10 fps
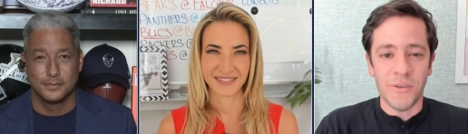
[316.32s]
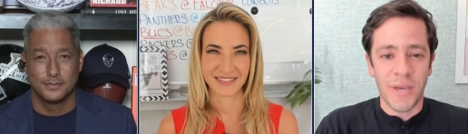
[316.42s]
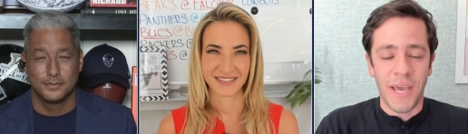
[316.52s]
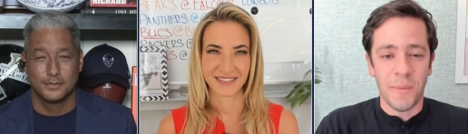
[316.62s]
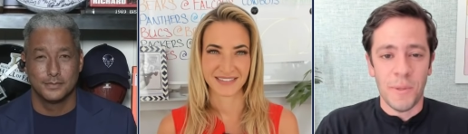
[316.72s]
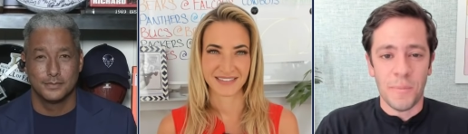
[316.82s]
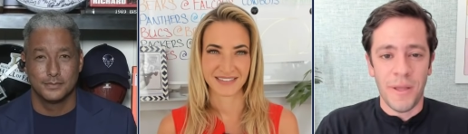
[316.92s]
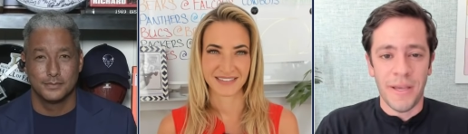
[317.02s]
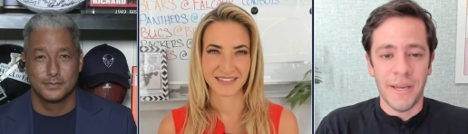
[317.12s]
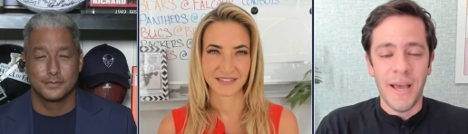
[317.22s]
Speaker 1: as you can be
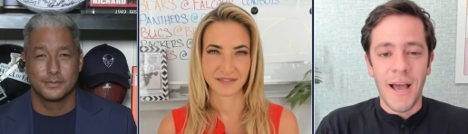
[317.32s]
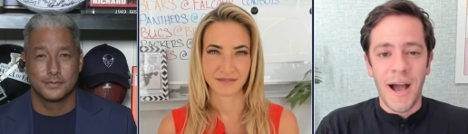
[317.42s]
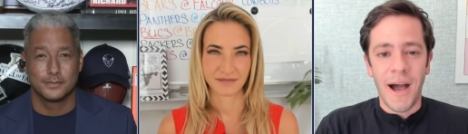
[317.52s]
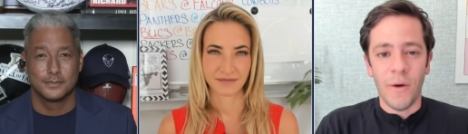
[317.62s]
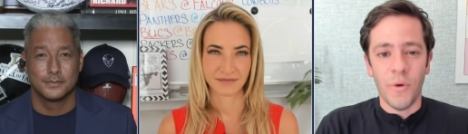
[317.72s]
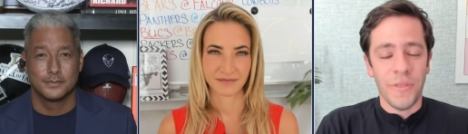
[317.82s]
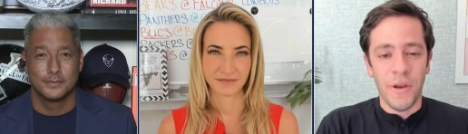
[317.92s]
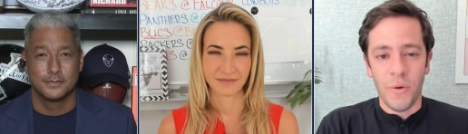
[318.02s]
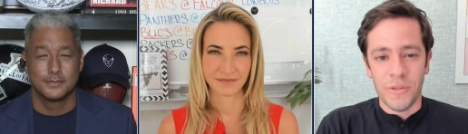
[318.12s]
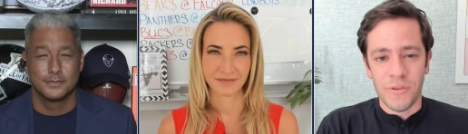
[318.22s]
playing uh,
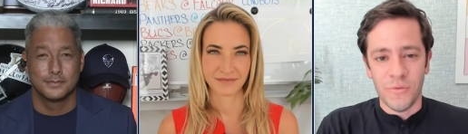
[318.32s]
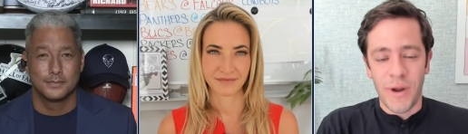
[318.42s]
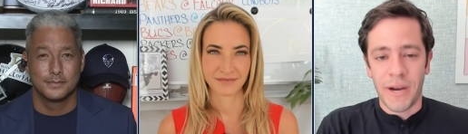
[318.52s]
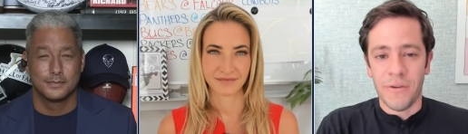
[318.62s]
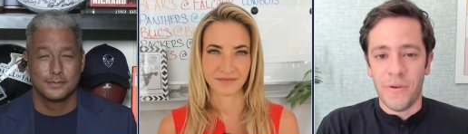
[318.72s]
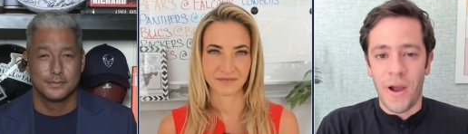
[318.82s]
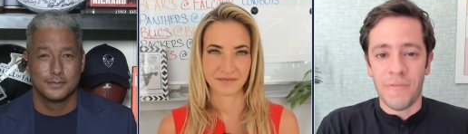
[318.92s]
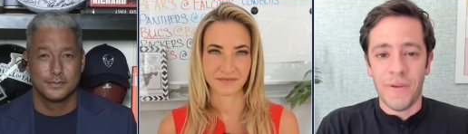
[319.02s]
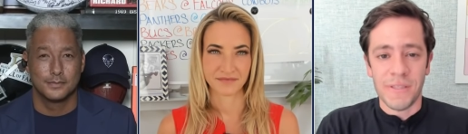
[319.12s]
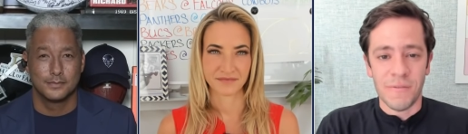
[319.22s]
with an 0 2 record. Their
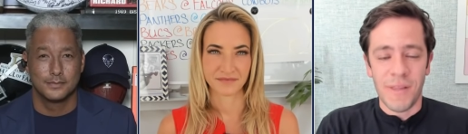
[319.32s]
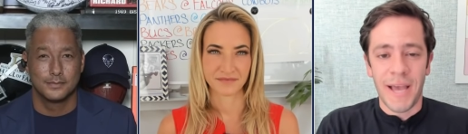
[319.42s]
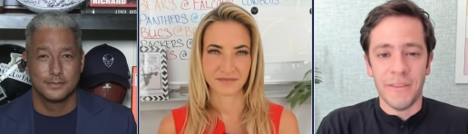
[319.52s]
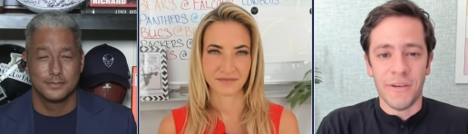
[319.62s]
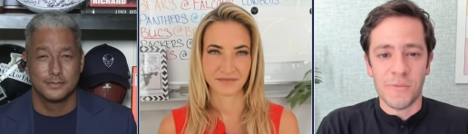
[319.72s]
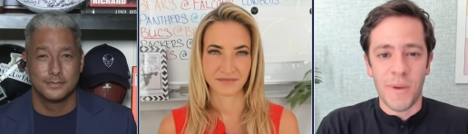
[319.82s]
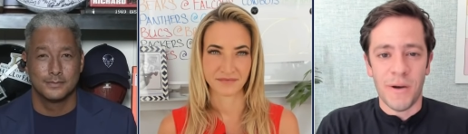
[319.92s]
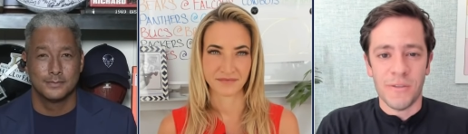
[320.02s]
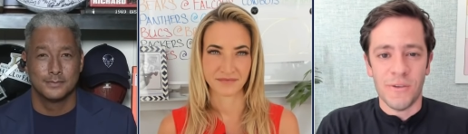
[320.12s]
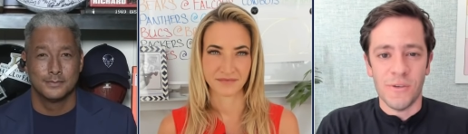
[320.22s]
offensive line looks
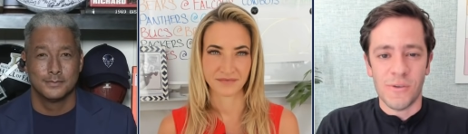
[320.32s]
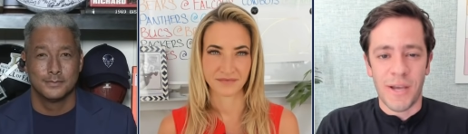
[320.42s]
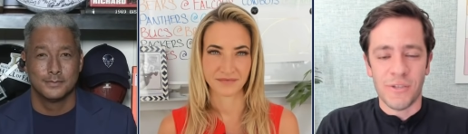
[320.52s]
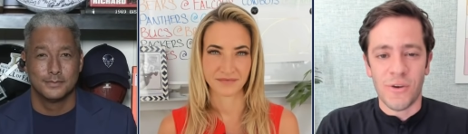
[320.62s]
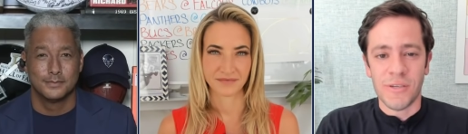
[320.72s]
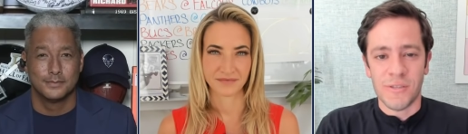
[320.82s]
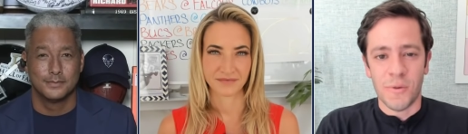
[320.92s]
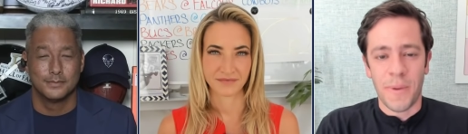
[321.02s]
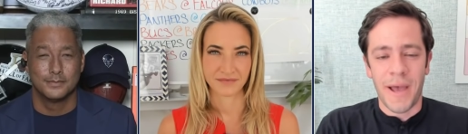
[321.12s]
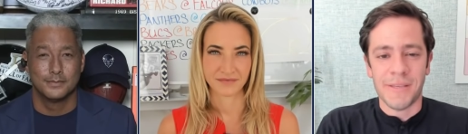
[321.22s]
better, too. So I
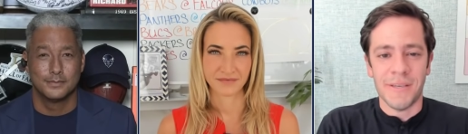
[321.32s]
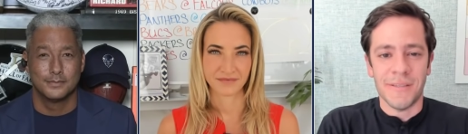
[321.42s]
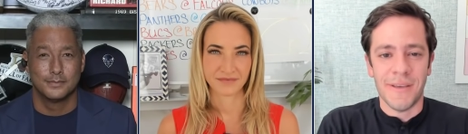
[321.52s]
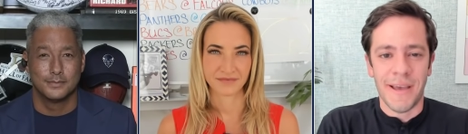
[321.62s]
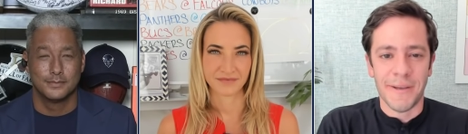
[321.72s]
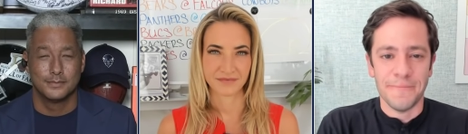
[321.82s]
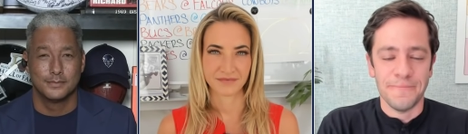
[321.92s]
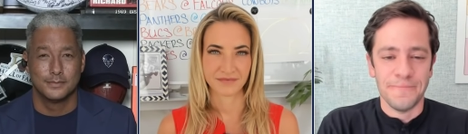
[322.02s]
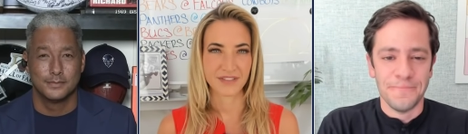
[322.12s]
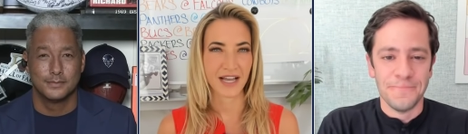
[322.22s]
trust their passing attack.
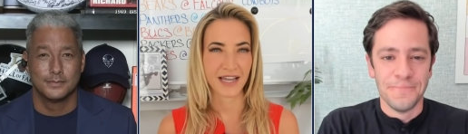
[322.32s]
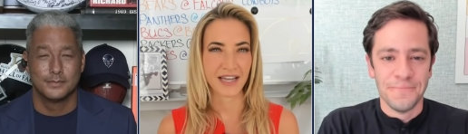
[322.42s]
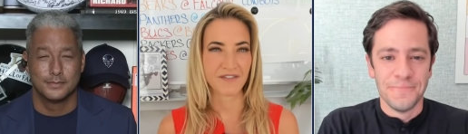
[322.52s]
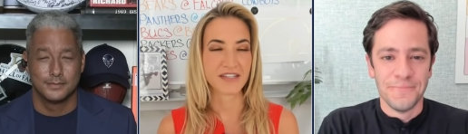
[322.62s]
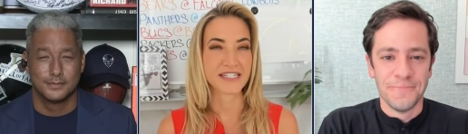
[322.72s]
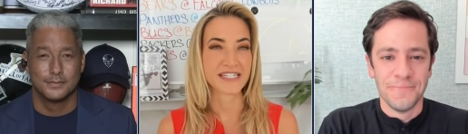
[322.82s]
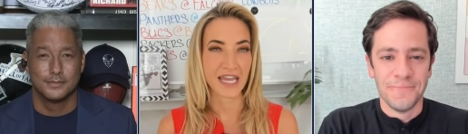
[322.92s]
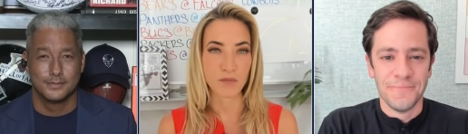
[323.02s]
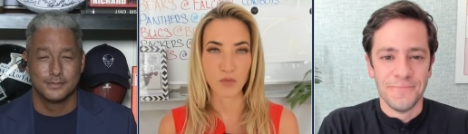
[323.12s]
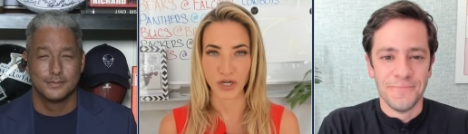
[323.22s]
Speaker 2: I have the
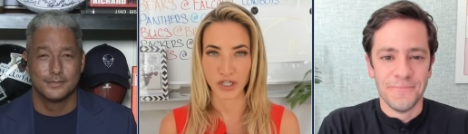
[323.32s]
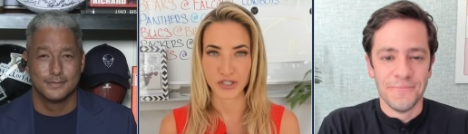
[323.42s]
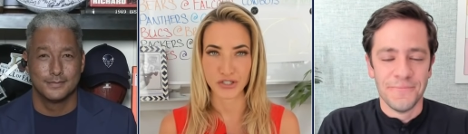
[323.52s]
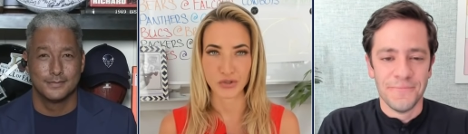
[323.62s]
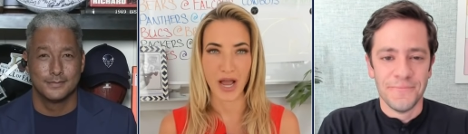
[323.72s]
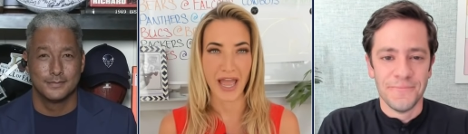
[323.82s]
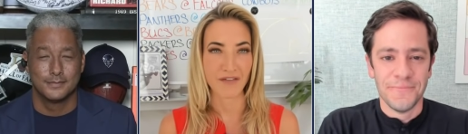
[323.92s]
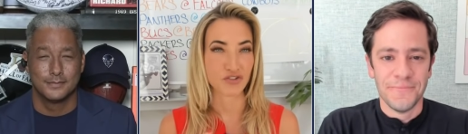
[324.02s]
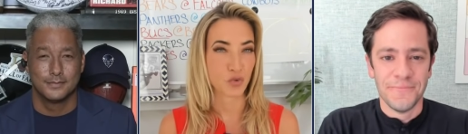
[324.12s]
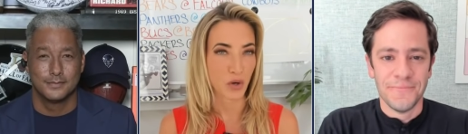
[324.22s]
same winner, so I
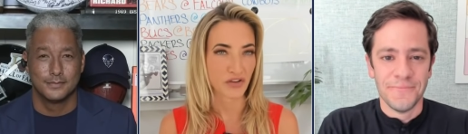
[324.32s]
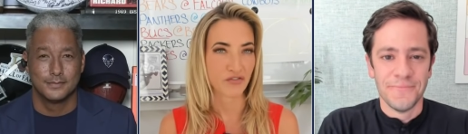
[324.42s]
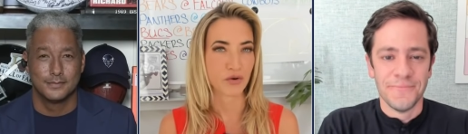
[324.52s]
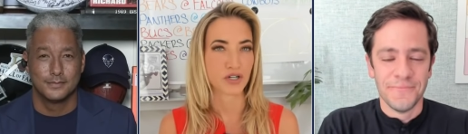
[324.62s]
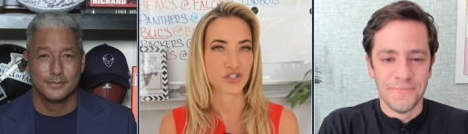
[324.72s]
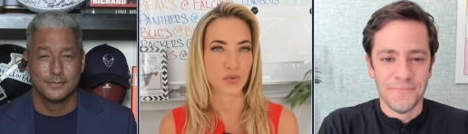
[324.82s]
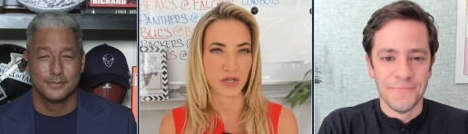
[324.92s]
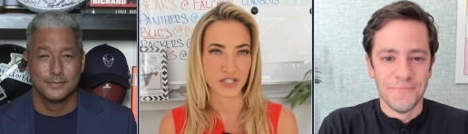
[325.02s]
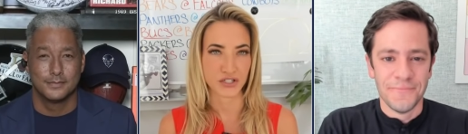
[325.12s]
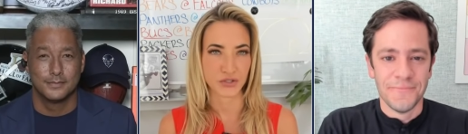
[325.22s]
have 24
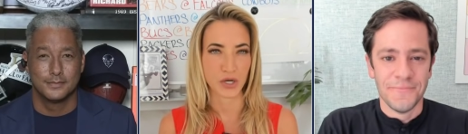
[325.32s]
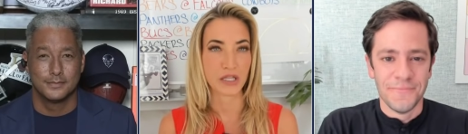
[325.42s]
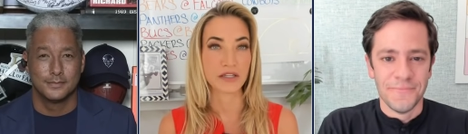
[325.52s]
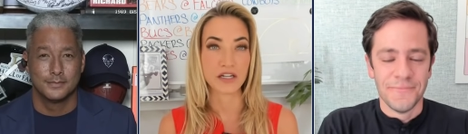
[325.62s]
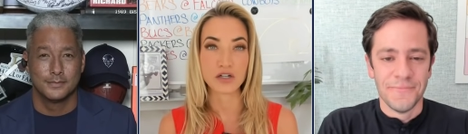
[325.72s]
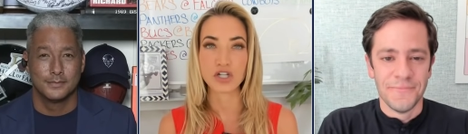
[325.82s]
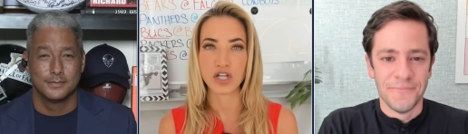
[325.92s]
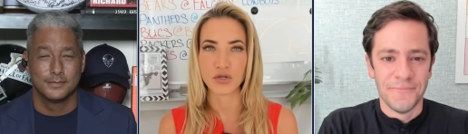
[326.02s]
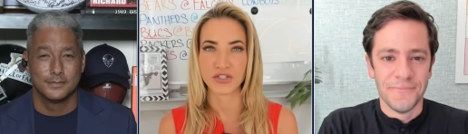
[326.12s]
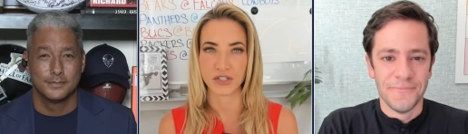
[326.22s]
22, a little
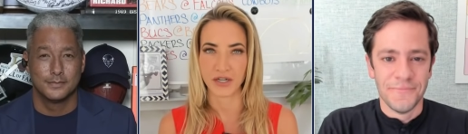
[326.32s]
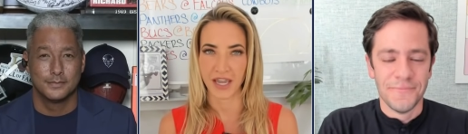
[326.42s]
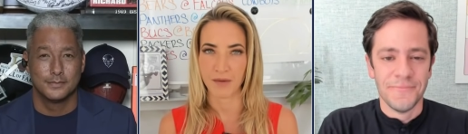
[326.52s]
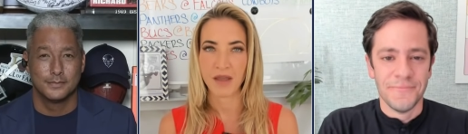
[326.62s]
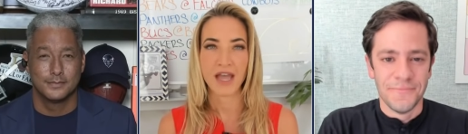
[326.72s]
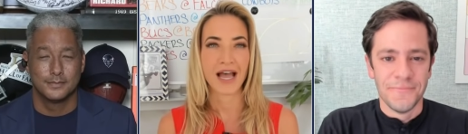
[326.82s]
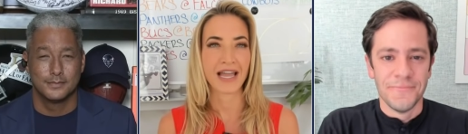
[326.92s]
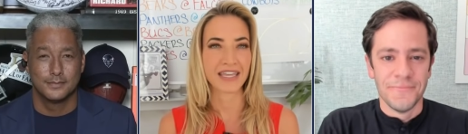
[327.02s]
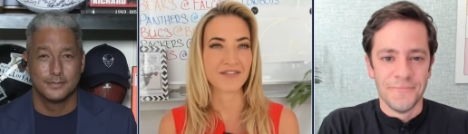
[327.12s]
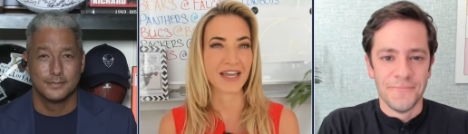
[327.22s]
closer game.
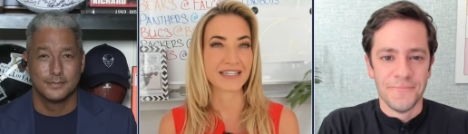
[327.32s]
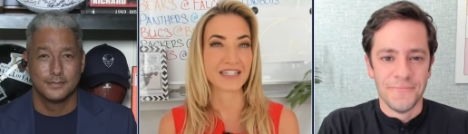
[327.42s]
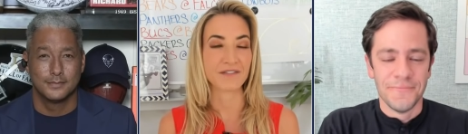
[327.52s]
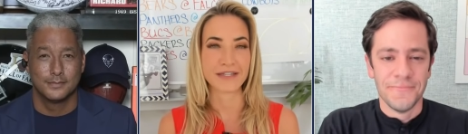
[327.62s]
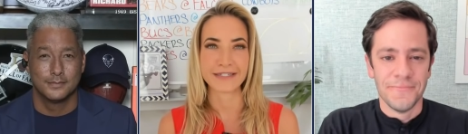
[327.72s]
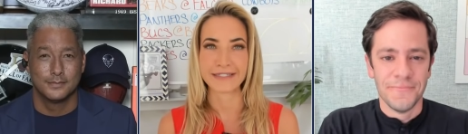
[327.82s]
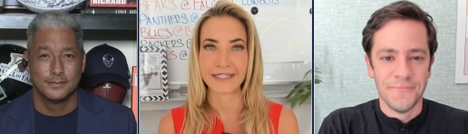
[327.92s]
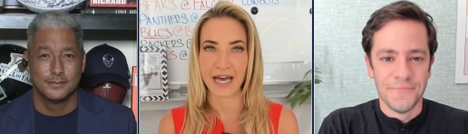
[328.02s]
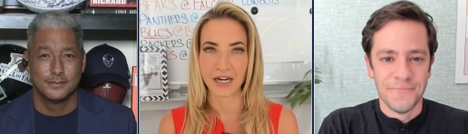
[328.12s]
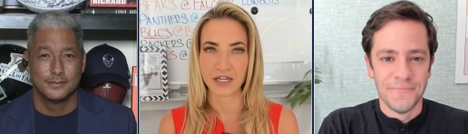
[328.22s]
I give that defense a lot